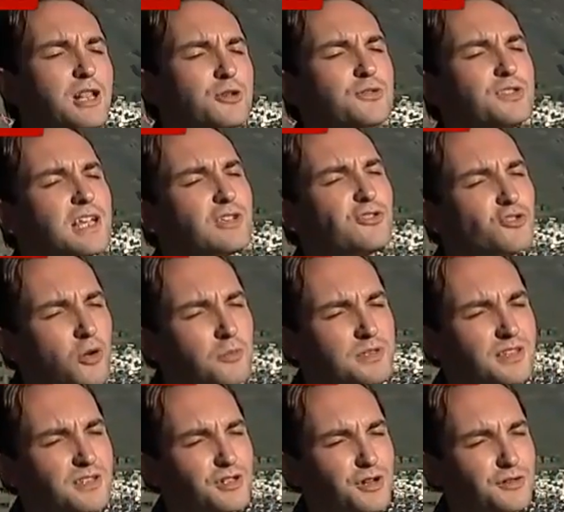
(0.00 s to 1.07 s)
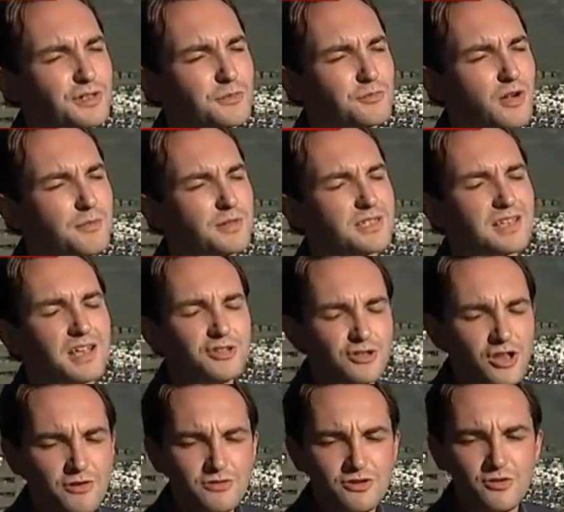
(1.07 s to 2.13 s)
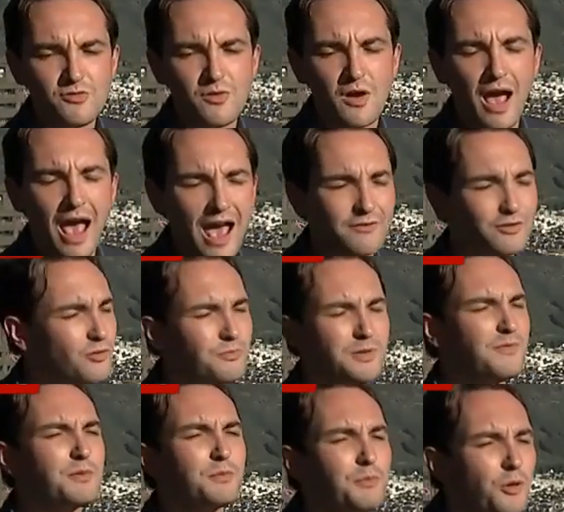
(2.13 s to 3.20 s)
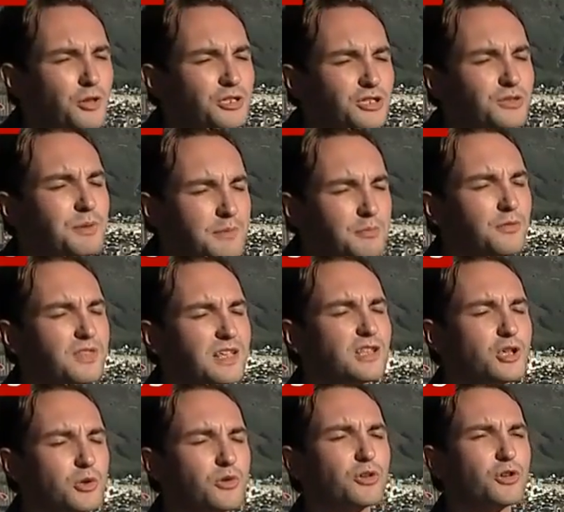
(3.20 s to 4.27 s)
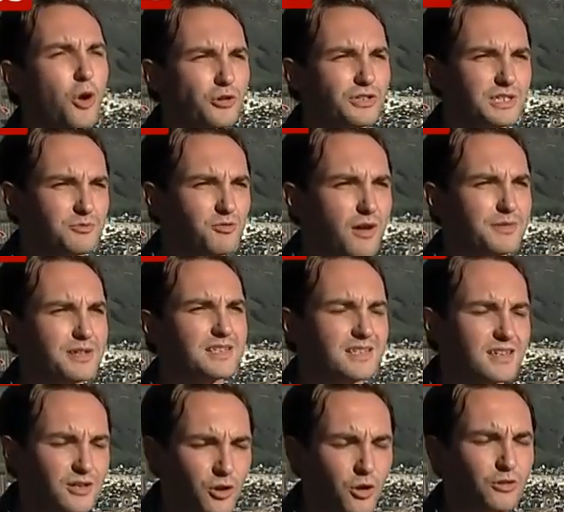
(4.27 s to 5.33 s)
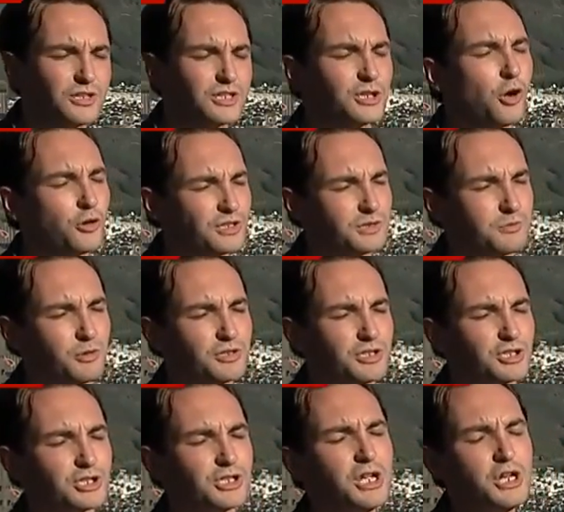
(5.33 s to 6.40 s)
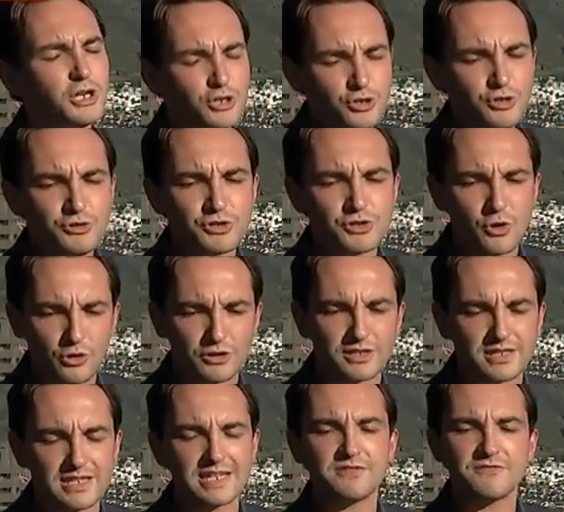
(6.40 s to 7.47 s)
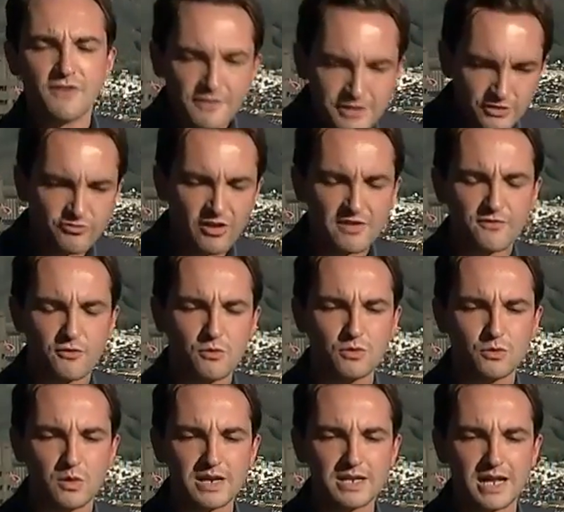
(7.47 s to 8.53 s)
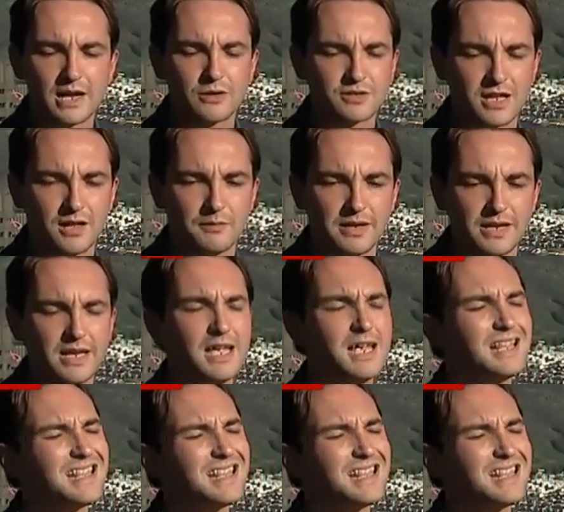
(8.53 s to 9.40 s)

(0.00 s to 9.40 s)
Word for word: But people might lose their jobs under no deal, Prime Minister. And don't you have... People think that you are an honest Prime Minister, an honest politician. Could you just honestly, in a very straightforward way now, tell me